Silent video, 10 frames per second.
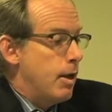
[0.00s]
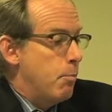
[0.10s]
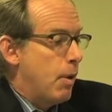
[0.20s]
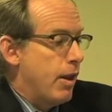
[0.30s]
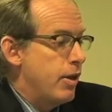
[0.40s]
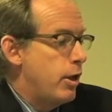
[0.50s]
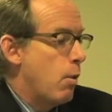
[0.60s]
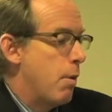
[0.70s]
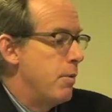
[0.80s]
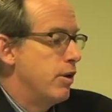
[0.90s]
but I think you
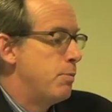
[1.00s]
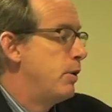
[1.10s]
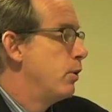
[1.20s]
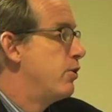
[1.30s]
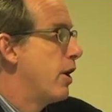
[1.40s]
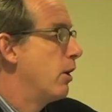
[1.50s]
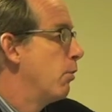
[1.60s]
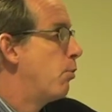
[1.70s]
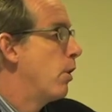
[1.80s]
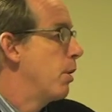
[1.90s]
want me to speak to a general
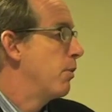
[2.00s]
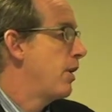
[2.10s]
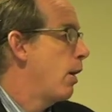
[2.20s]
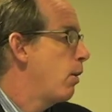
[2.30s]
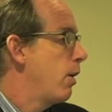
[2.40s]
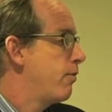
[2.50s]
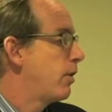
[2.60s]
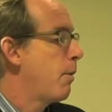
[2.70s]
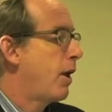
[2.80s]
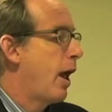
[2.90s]
point was how, if the
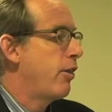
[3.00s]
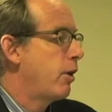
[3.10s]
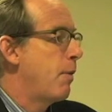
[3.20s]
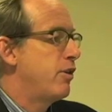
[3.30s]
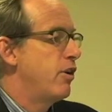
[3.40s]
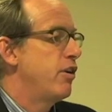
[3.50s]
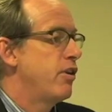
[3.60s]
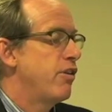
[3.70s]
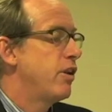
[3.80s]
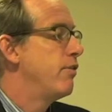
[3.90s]
Catholic imagination
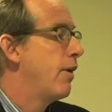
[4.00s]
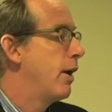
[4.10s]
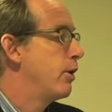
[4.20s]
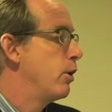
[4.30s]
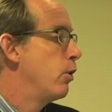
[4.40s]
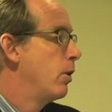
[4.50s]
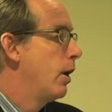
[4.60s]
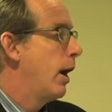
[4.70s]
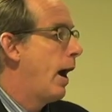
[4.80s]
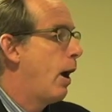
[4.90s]
has any value,
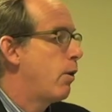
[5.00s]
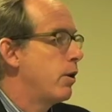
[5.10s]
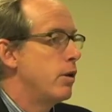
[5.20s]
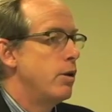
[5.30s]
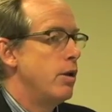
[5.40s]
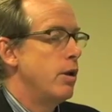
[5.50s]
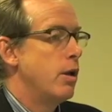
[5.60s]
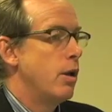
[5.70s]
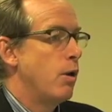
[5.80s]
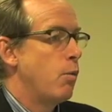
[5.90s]
how could the,
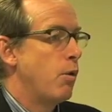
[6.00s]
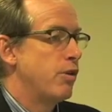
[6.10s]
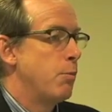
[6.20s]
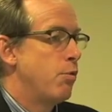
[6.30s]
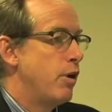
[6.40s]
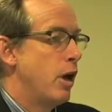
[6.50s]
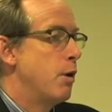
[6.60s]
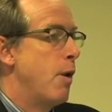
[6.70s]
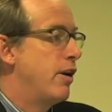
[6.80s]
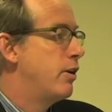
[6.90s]
wasn't it pretty
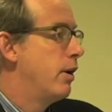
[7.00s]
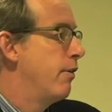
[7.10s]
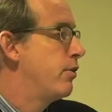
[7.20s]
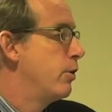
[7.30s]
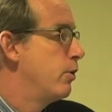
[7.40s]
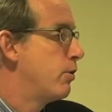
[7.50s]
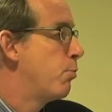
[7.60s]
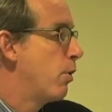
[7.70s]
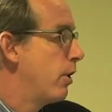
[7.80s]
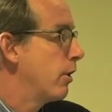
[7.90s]
unimaginative to
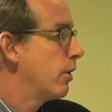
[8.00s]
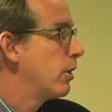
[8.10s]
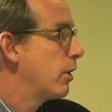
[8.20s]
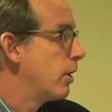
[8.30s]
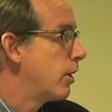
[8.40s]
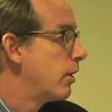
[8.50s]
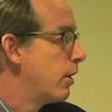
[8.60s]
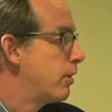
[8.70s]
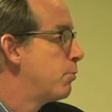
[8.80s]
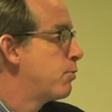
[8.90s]
support Hitler uh,
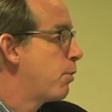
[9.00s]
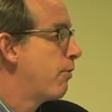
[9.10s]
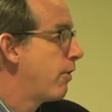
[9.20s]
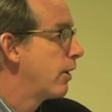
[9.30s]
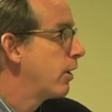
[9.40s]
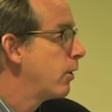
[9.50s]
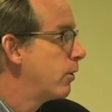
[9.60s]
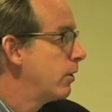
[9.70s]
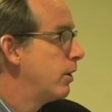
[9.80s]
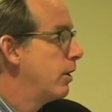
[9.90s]
and to support Franco?
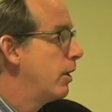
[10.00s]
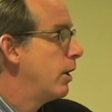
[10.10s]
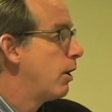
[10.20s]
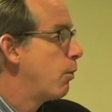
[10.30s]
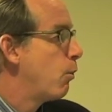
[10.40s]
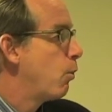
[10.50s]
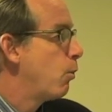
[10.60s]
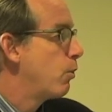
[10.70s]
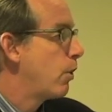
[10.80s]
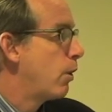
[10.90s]
Uh,
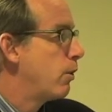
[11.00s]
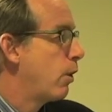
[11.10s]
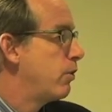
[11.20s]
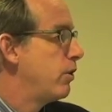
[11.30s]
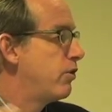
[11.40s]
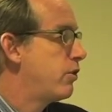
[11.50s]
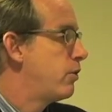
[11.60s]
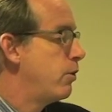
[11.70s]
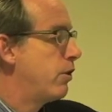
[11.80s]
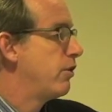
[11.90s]
don't, don't these
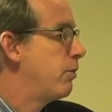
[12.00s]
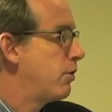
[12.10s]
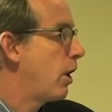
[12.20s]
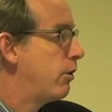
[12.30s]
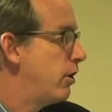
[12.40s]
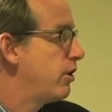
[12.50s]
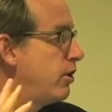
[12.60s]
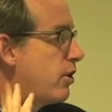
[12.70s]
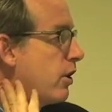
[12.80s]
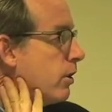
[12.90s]
two things seem to contradict
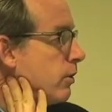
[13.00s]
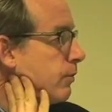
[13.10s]
each other?